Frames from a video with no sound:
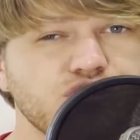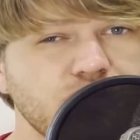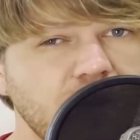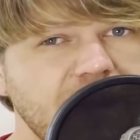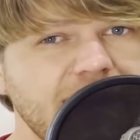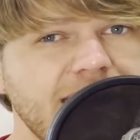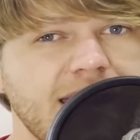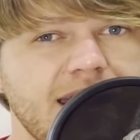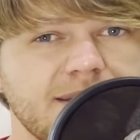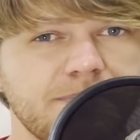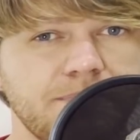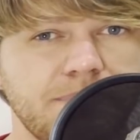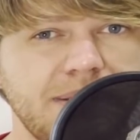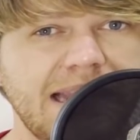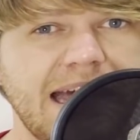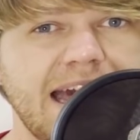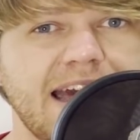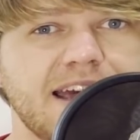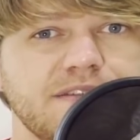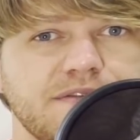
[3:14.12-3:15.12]
Try and
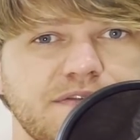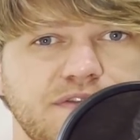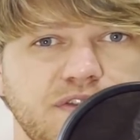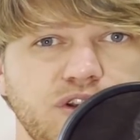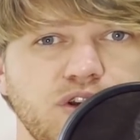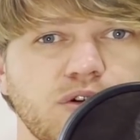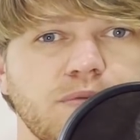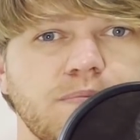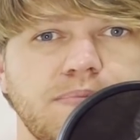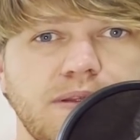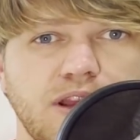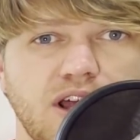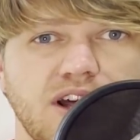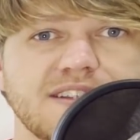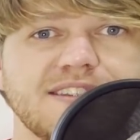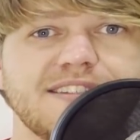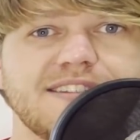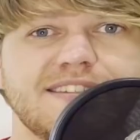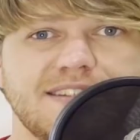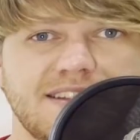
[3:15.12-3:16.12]
plan for your
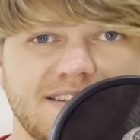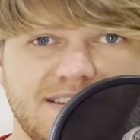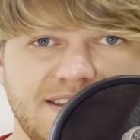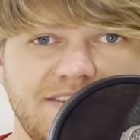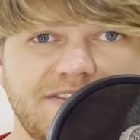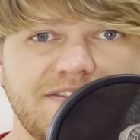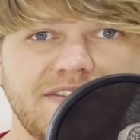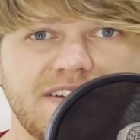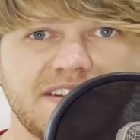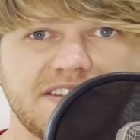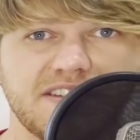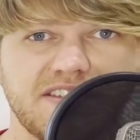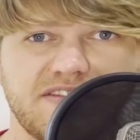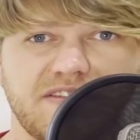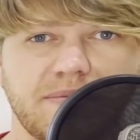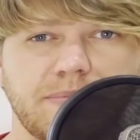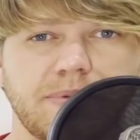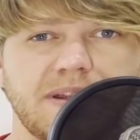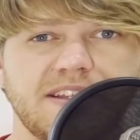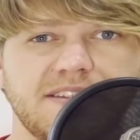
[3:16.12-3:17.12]
plant's defensive
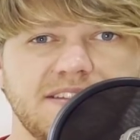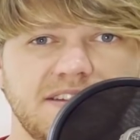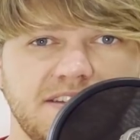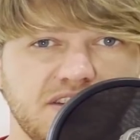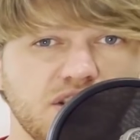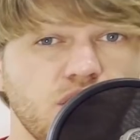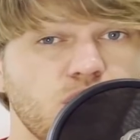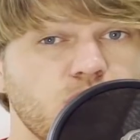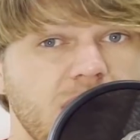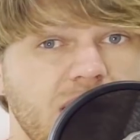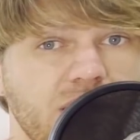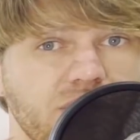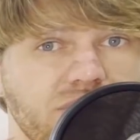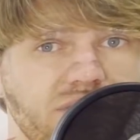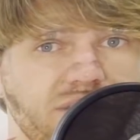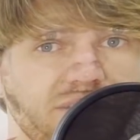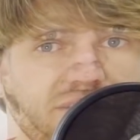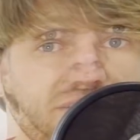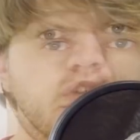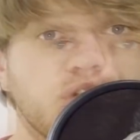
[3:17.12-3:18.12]
abilities around this.